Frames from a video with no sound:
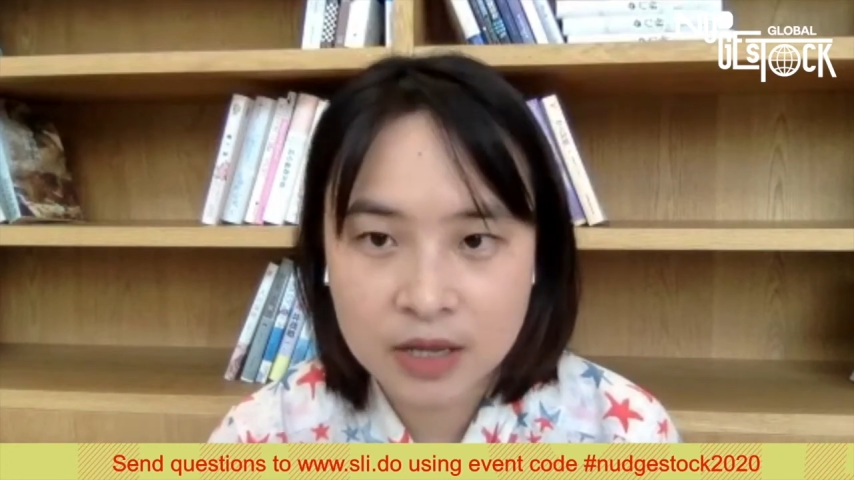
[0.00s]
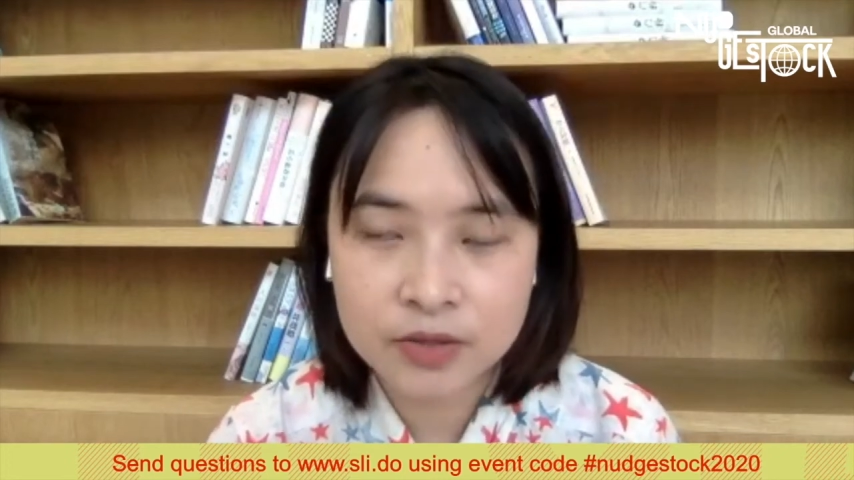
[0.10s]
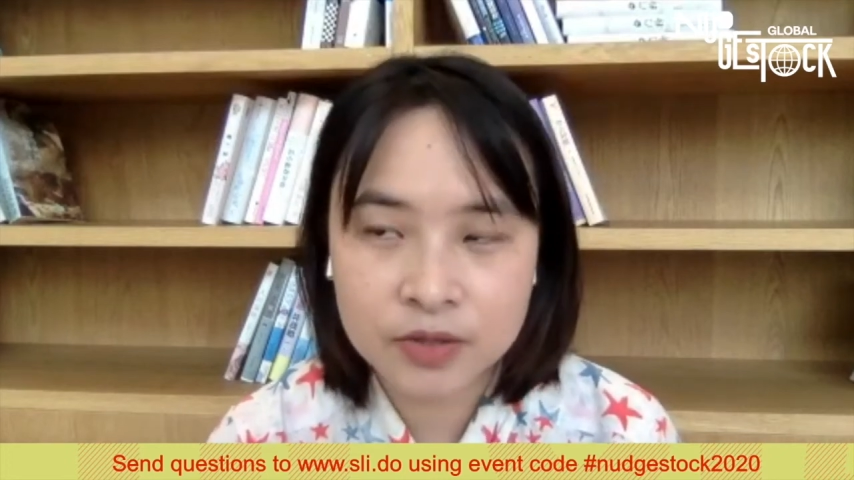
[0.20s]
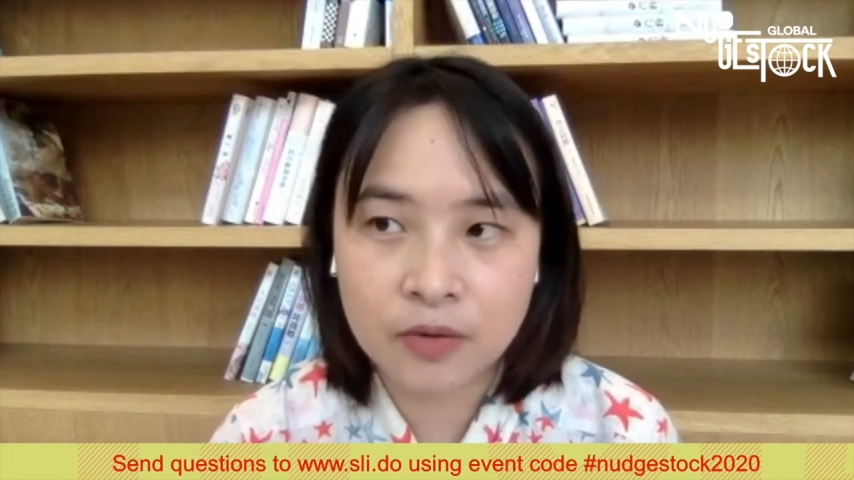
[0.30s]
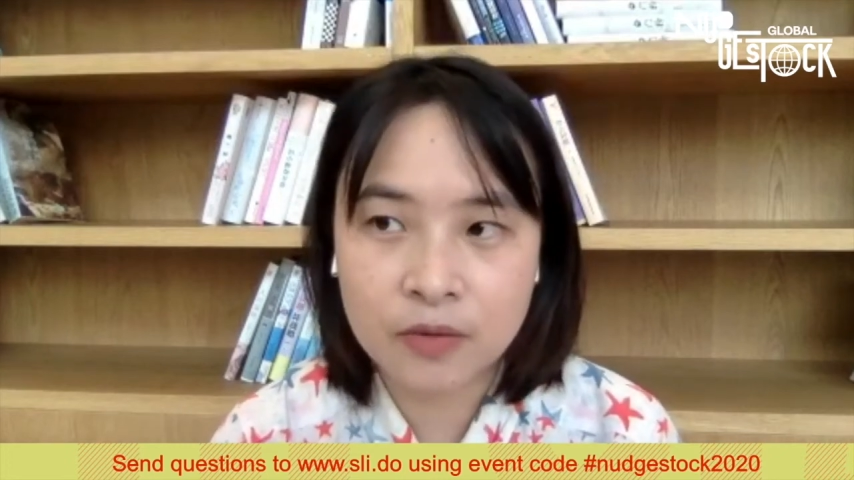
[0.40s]

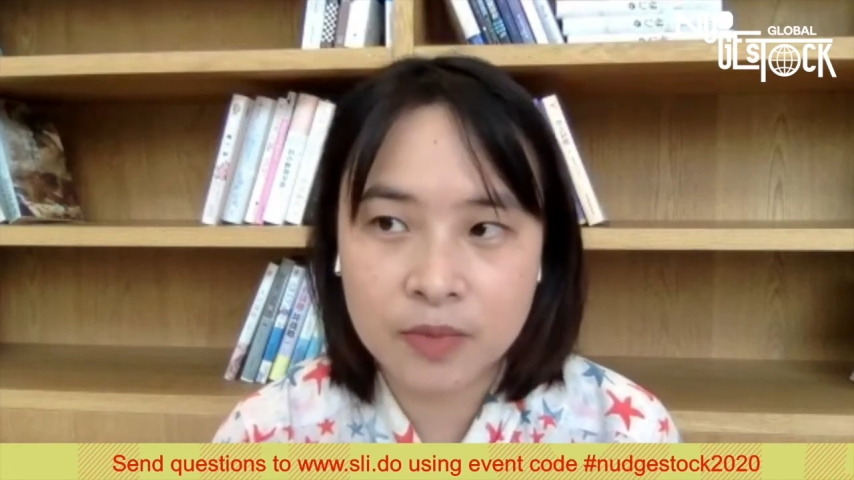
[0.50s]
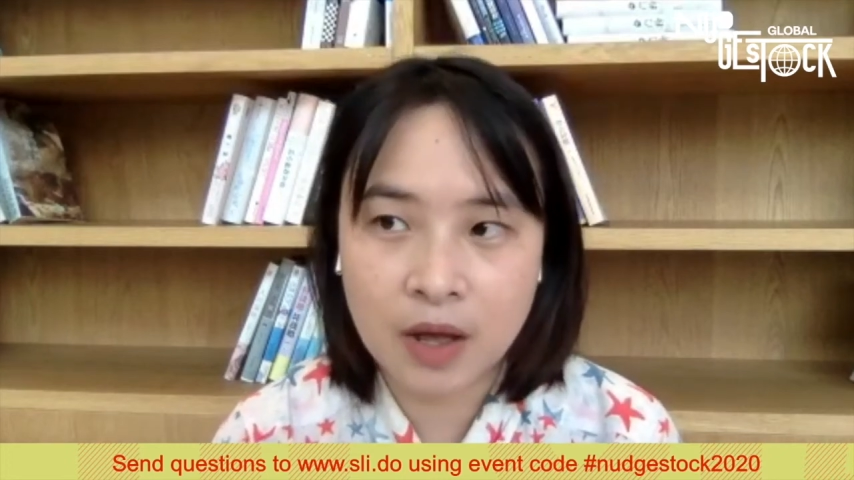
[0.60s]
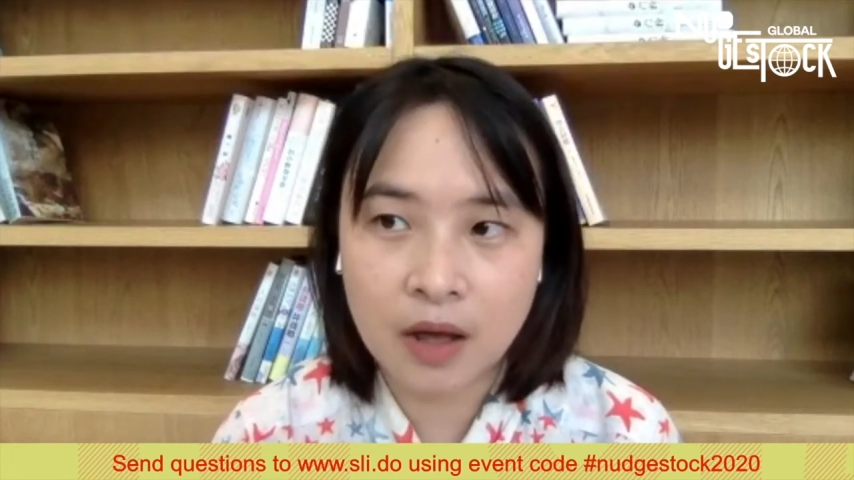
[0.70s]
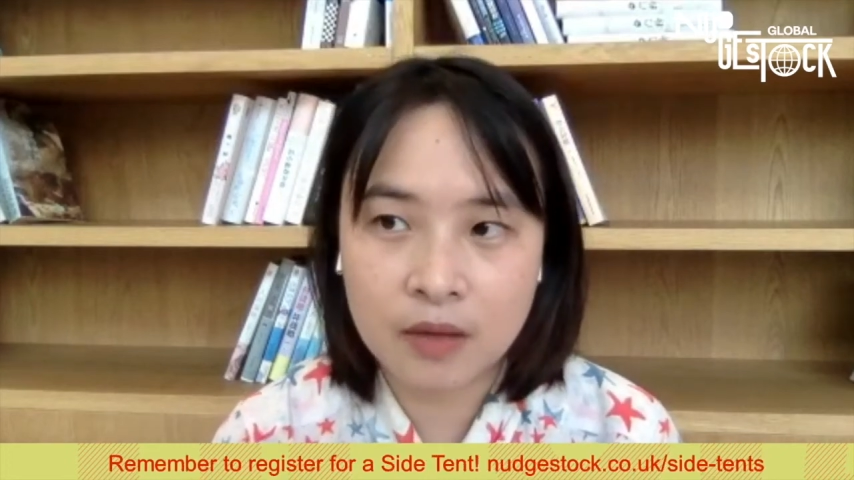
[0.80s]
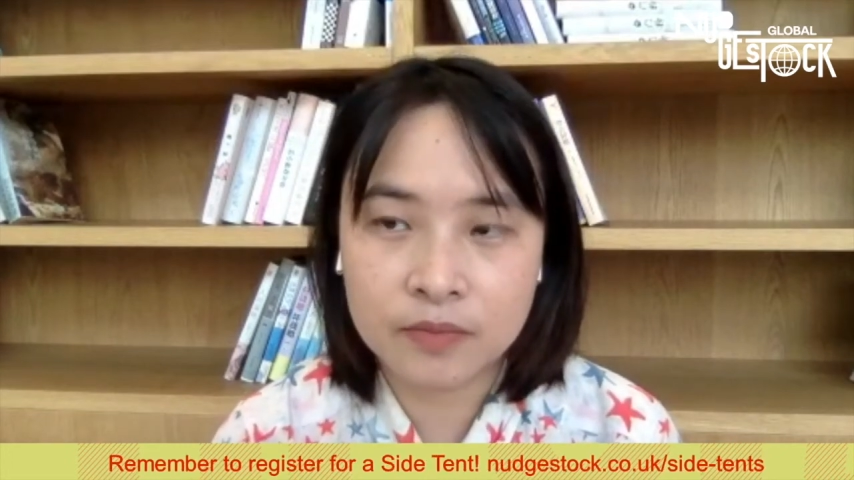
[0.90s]
So
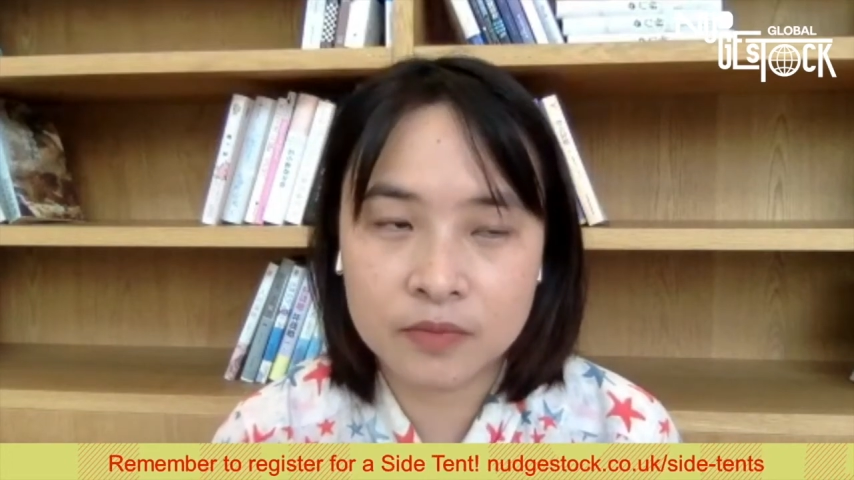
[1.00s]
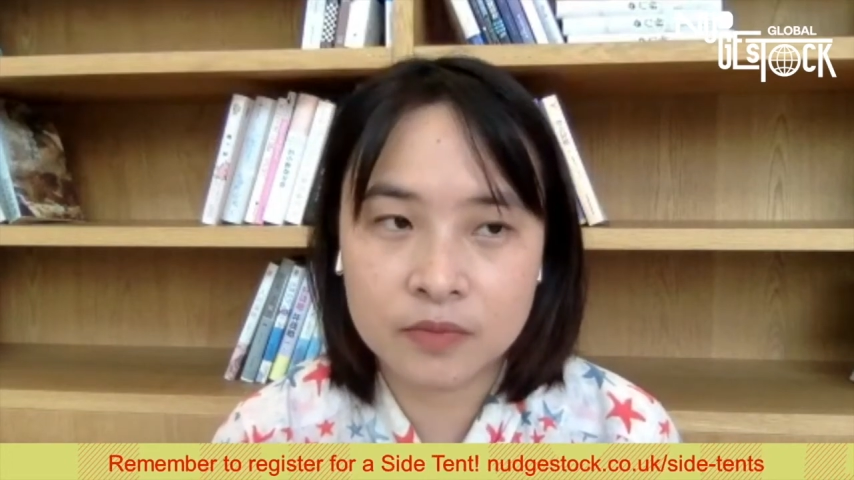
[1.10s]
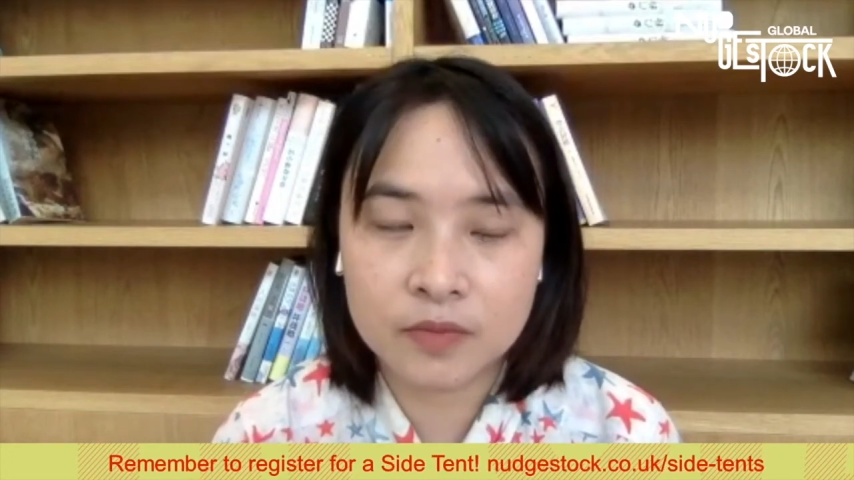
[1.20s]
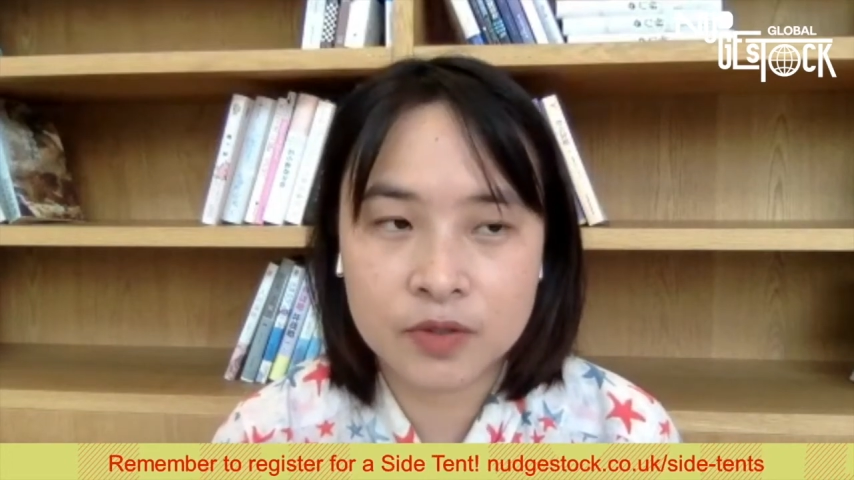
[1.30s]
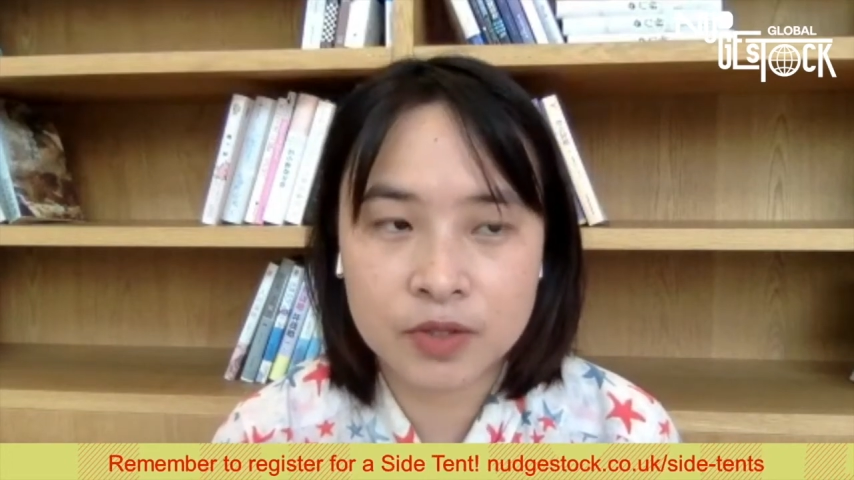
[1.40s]

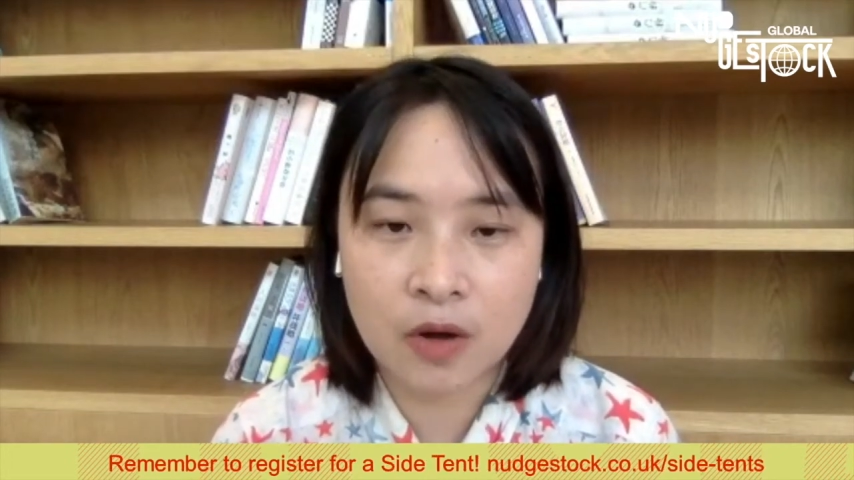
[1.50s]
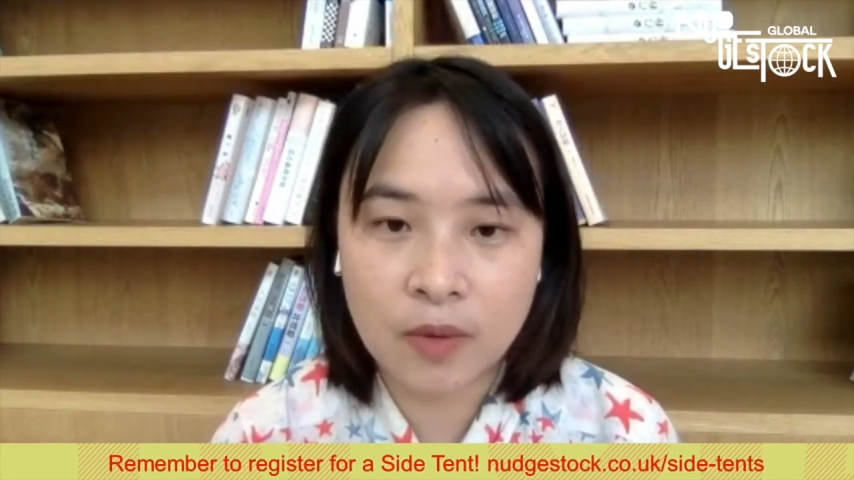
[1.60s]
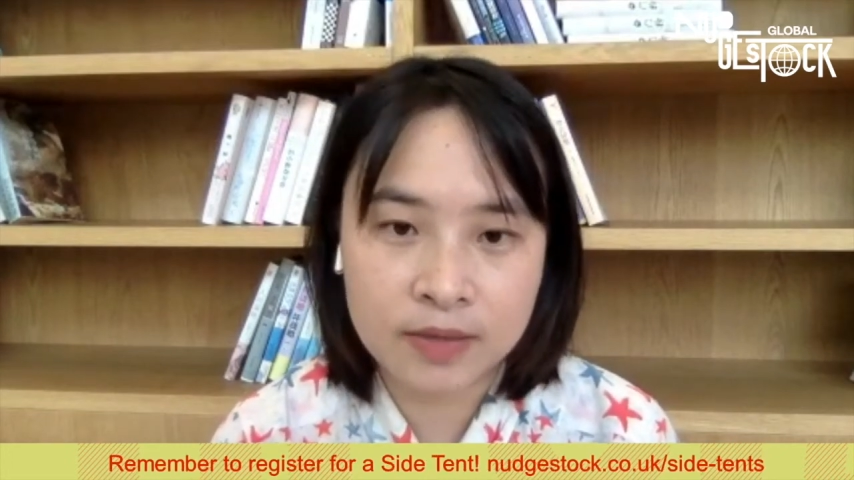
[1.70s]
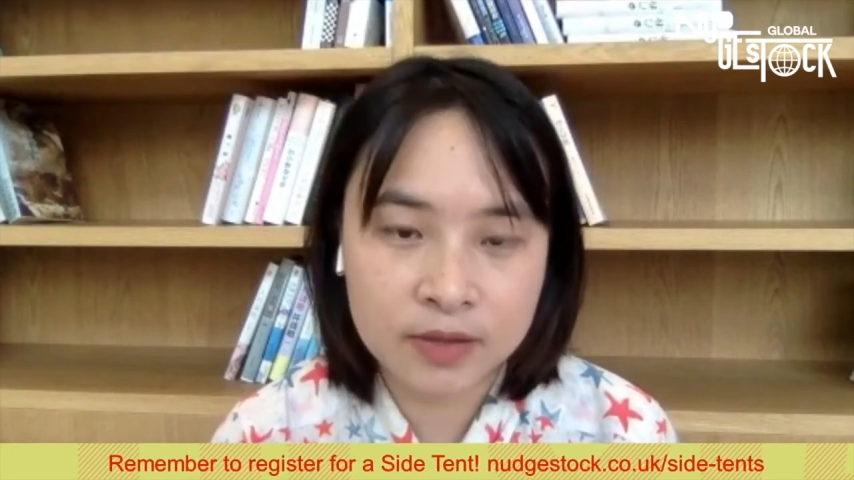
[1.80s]
in